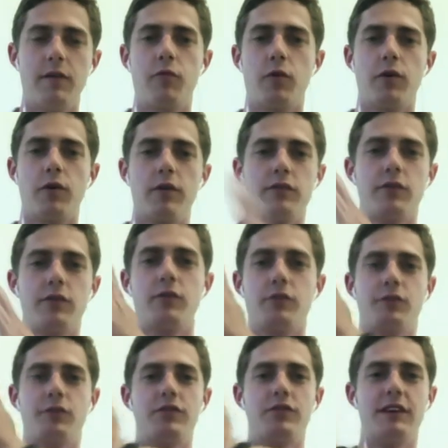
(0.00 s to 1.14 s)
we're so
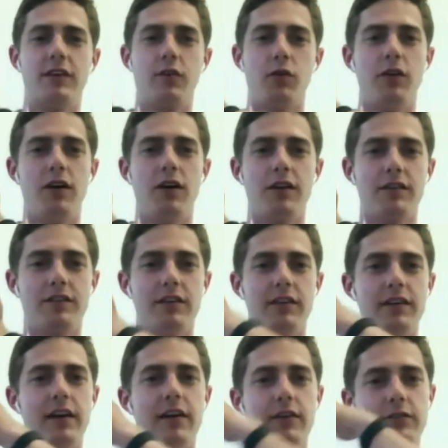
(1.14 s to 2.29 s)
it's that whole long tail
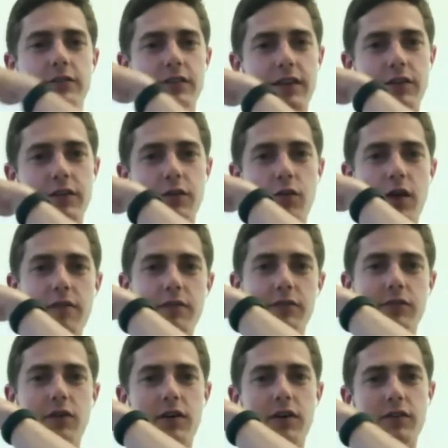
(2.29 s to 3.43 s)
analogy. Like the graph has
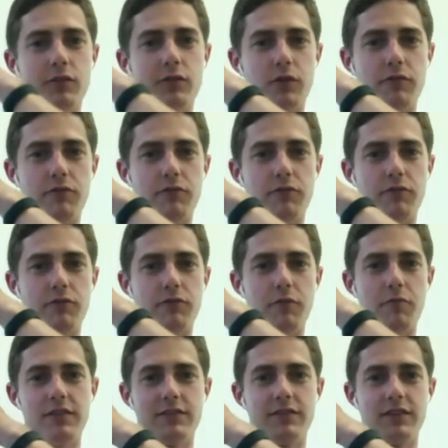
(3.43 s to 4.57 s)
gone from
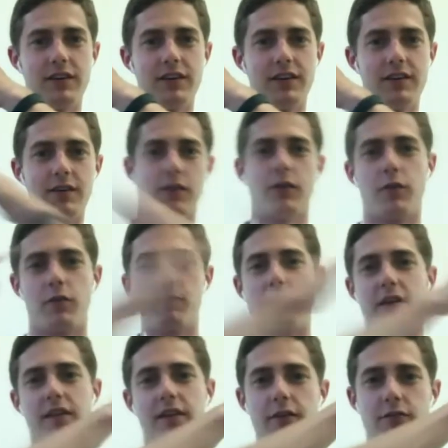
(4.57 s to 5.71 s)
this. Or by
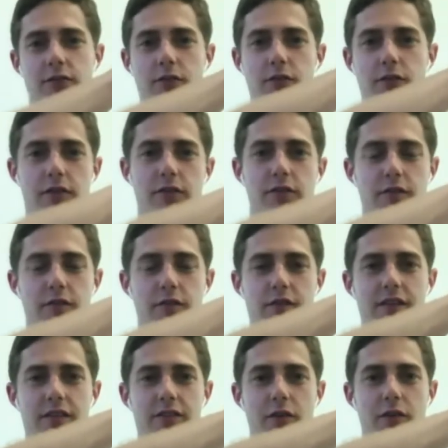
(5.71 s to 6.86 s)
the analogy earlier,
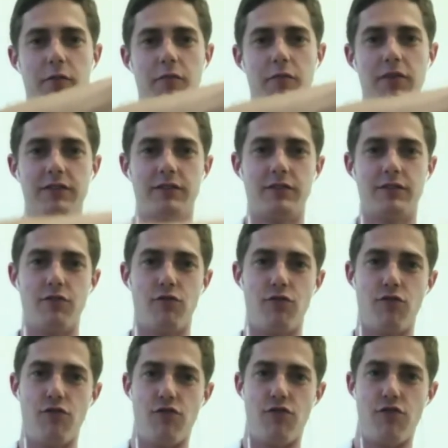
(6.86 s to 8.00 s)
it's gone from this to
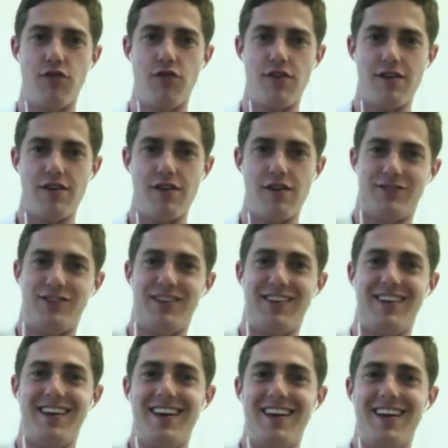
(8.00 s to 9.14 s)
this,
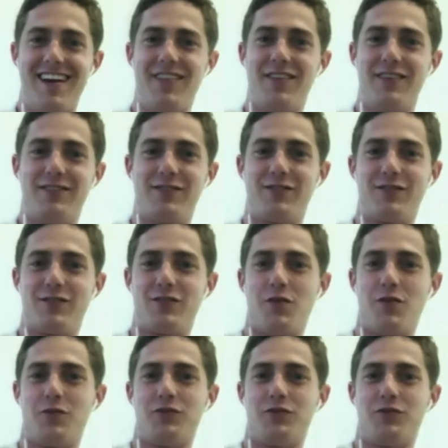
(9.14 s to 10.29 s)
and this
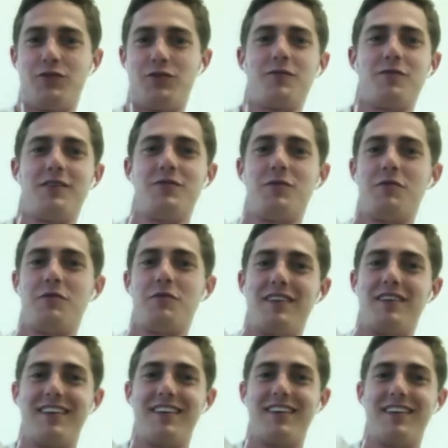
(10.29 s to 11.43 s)
goes like to
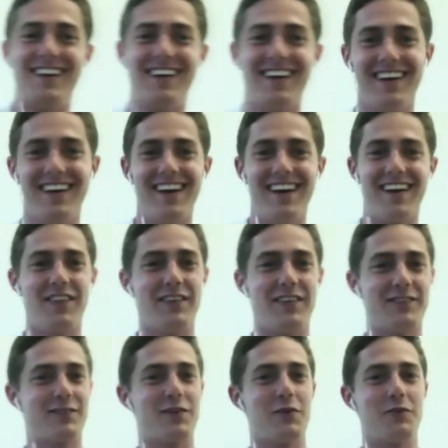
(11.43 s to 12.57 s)
infinity, and this
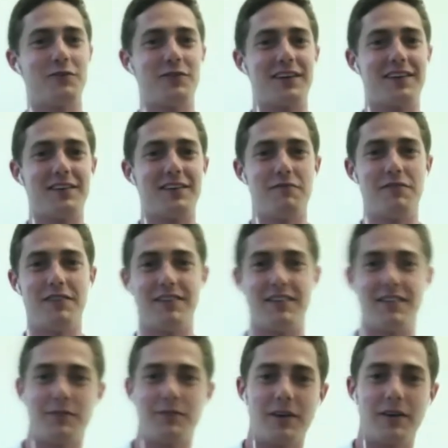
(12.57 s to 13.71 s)
goes to like infinity
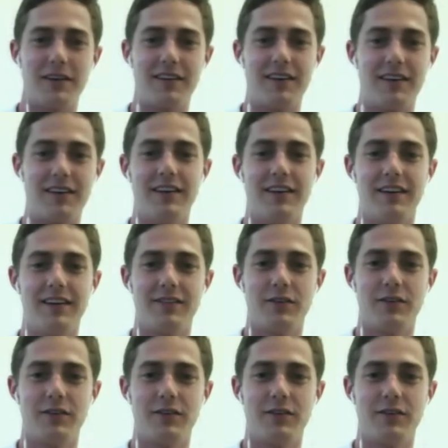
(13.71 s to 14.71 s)
this way. Yeah. So you have like